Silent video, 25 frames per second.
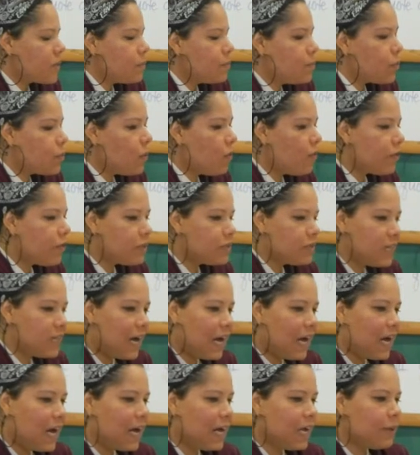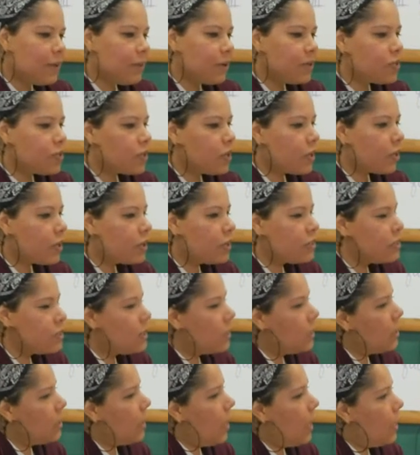But over time, I started to
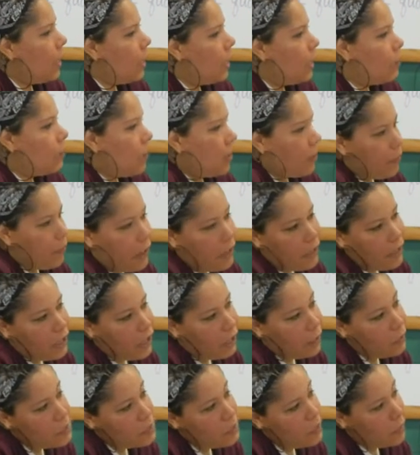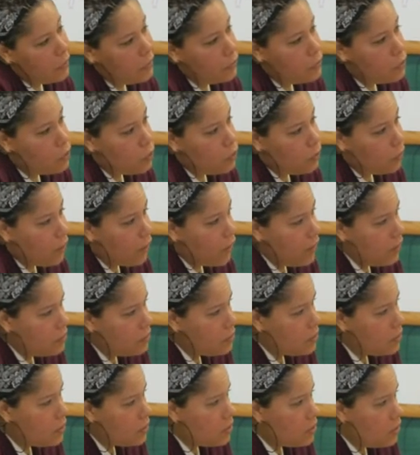see that in my writing I was telling
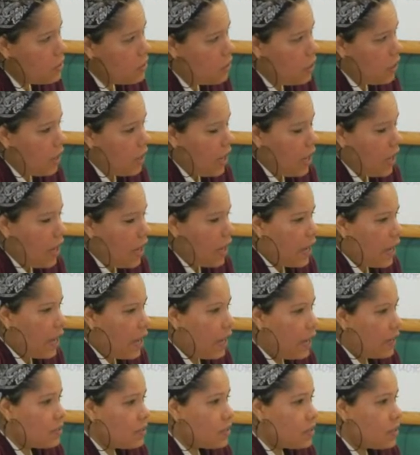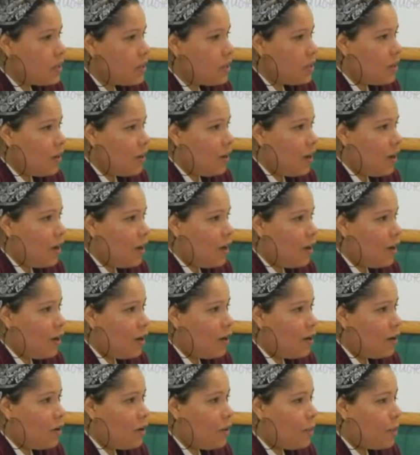stories, and
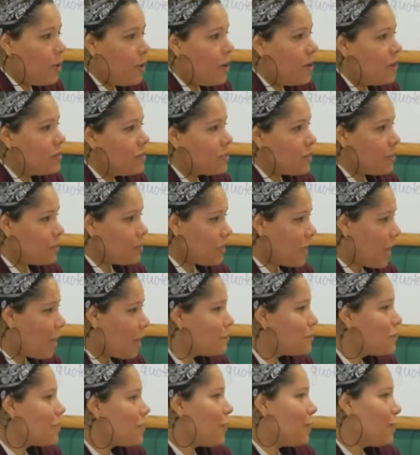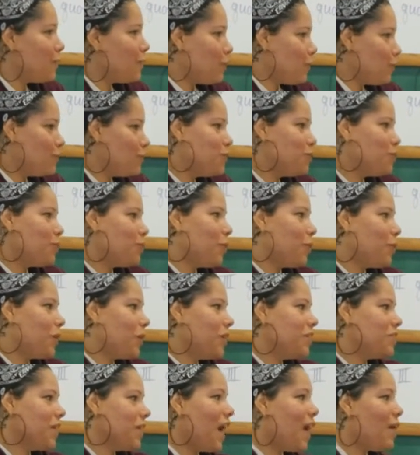sometimes telling those
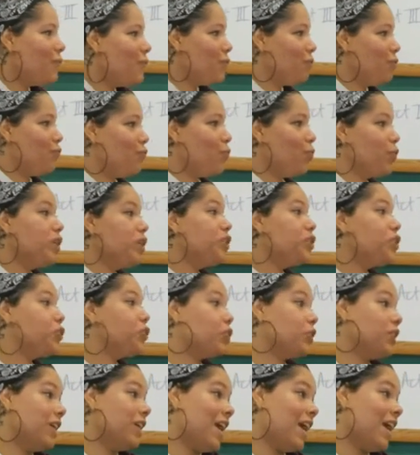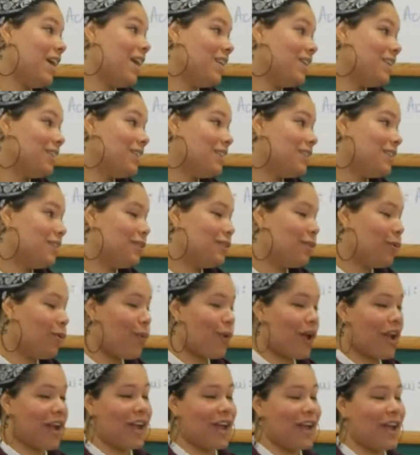stories, I would recreate the
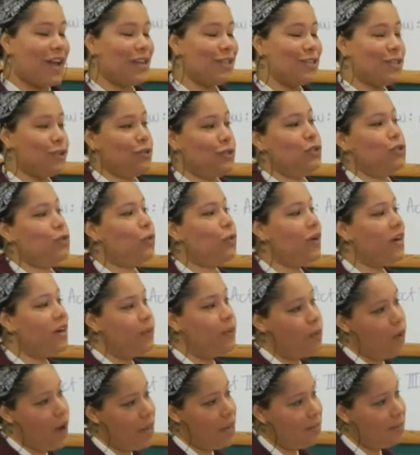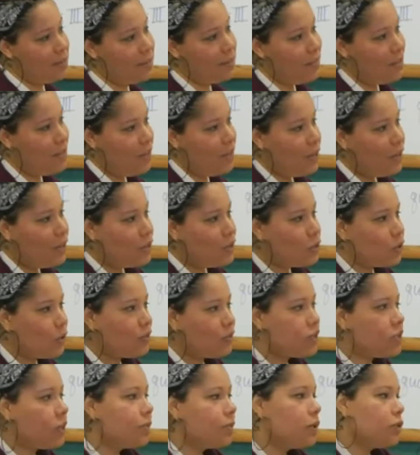way the story went. So if
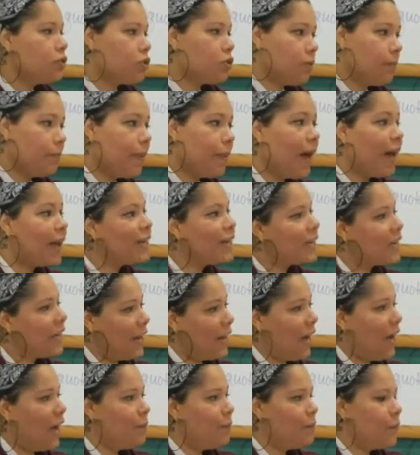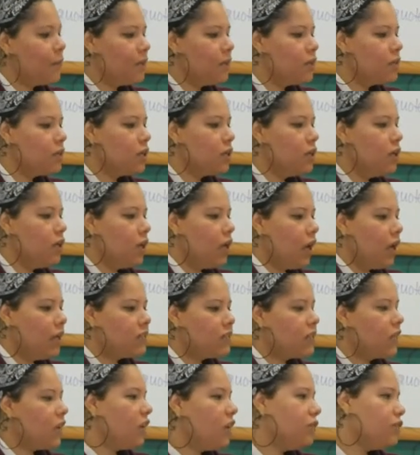something traumatic had happened,
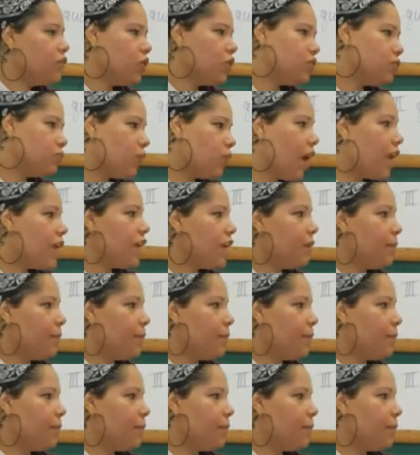instead of just writing